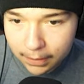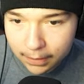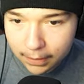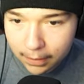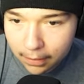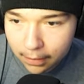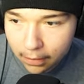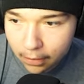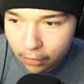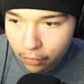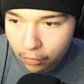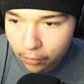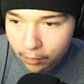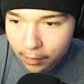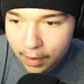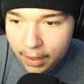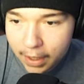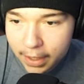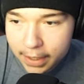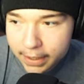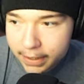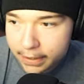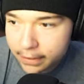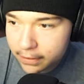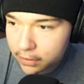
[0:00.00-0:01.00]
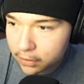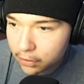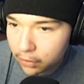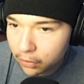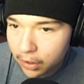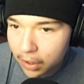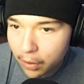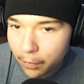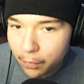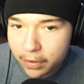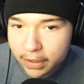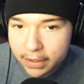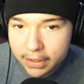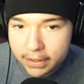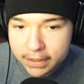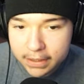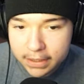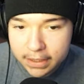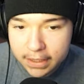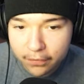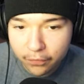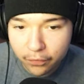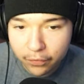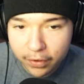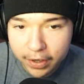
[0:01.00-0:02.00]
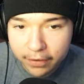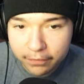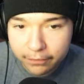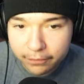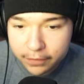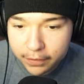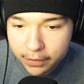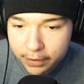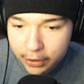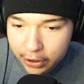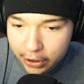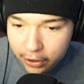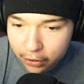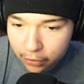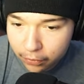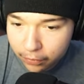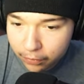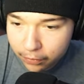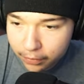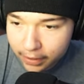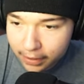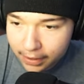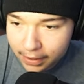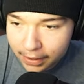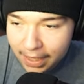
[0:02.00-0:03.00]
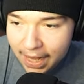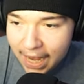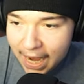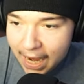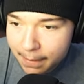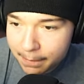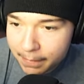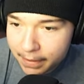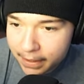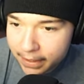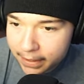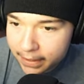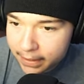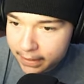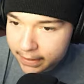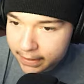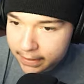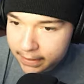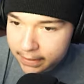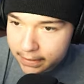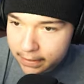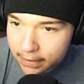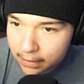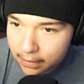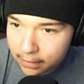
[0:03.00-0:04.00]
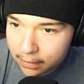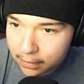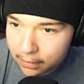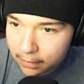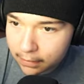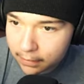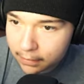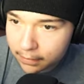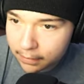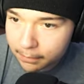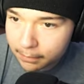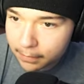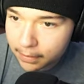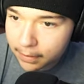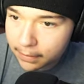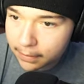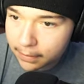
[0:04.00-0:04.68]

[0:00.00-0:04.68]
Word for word: Alrighty. So, I want to see if, you know, climbing is, um,